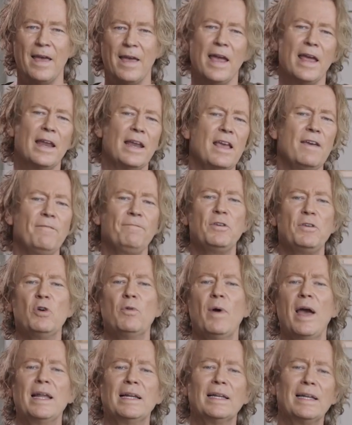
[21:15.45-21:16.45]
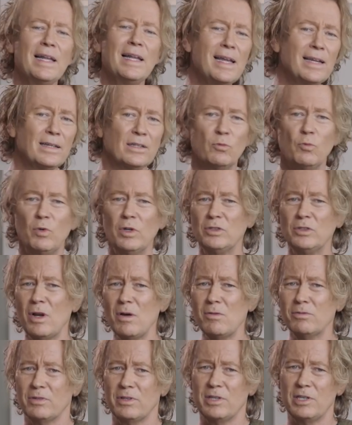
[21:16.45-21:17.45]
And if you ain't lit, well,
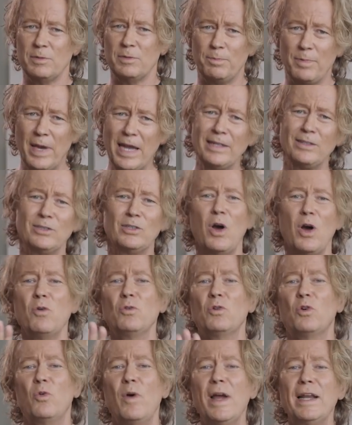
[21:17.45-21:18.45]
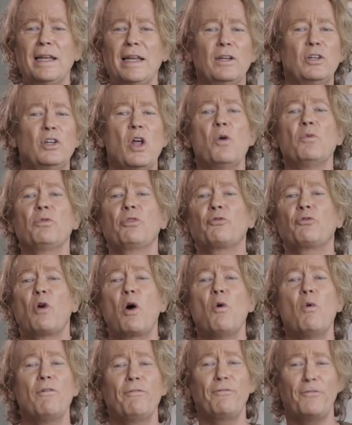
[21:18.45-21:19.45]
don't spit, don't quit, and don't
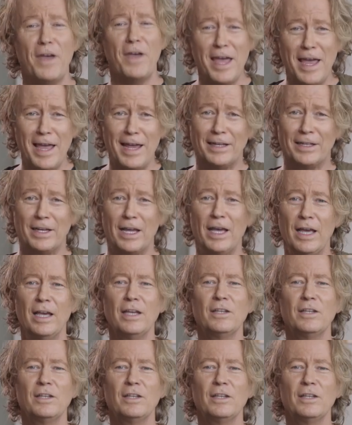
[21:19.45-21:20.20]
throw a fit.